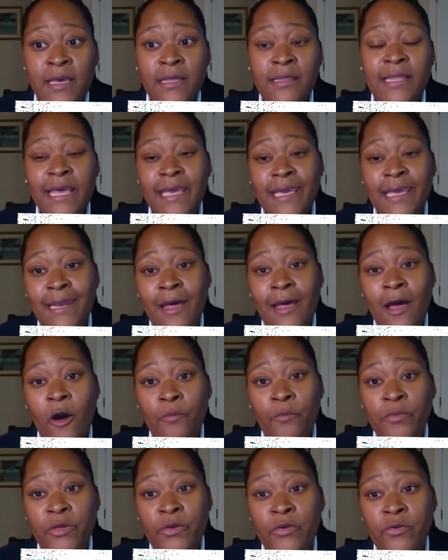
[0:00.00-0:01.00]
They can
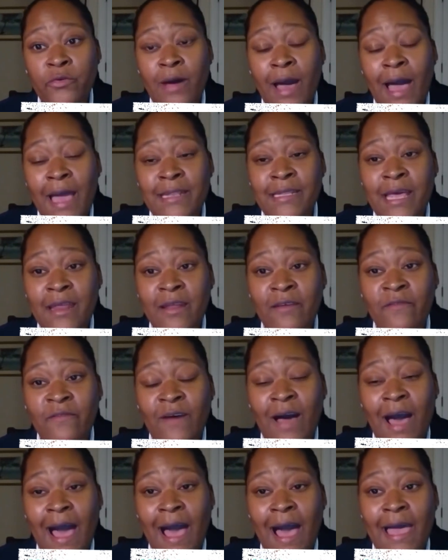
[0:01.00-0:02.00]
help you
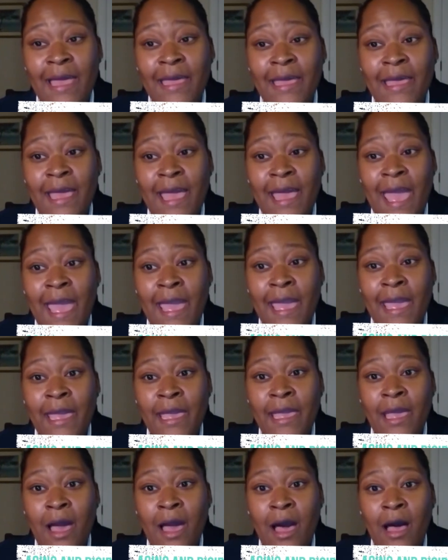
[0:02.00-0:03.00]
identify
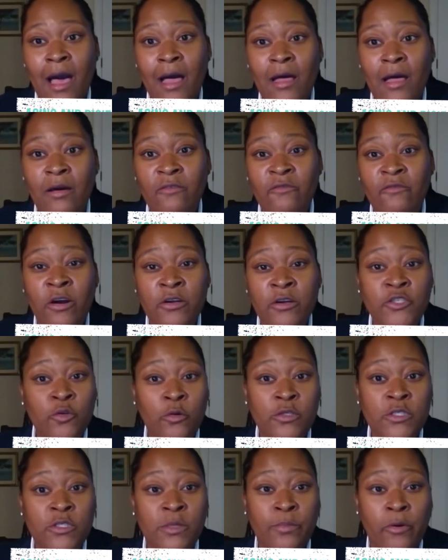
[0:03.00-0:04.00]
a
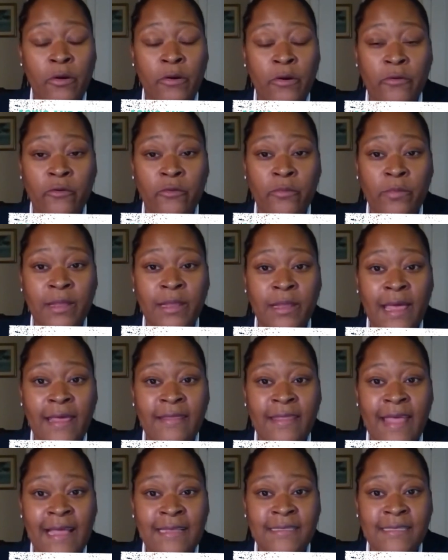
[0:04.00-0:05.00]
virtual support group, and
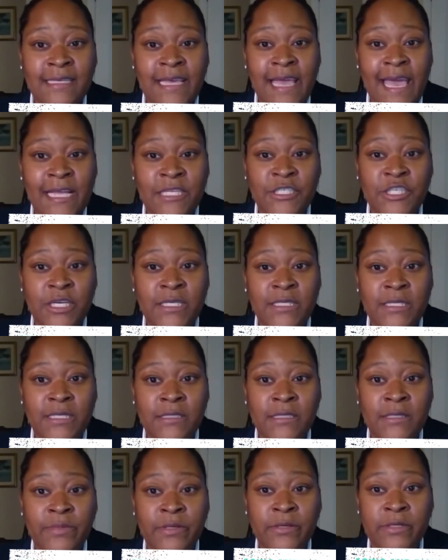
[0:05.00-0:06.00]
that's the Aging and
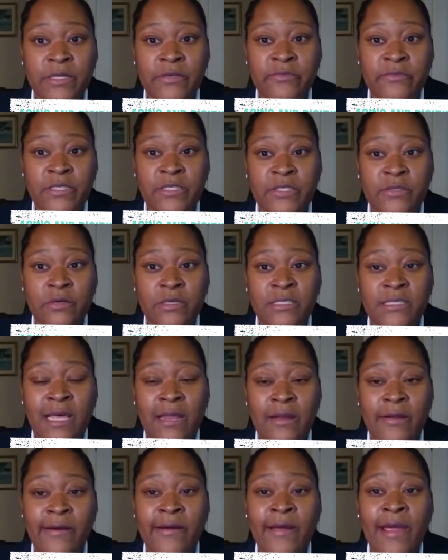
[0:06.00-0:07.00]
Disability Resource
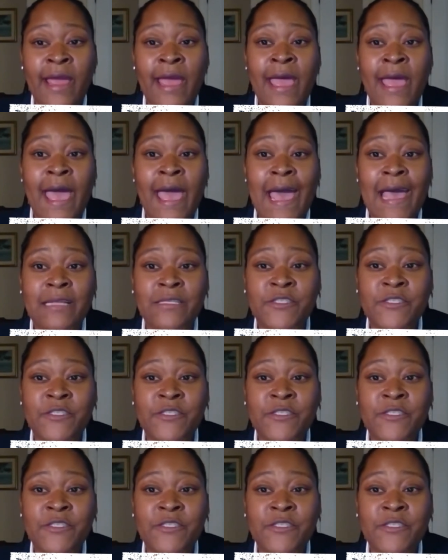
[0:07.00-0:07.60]
Center at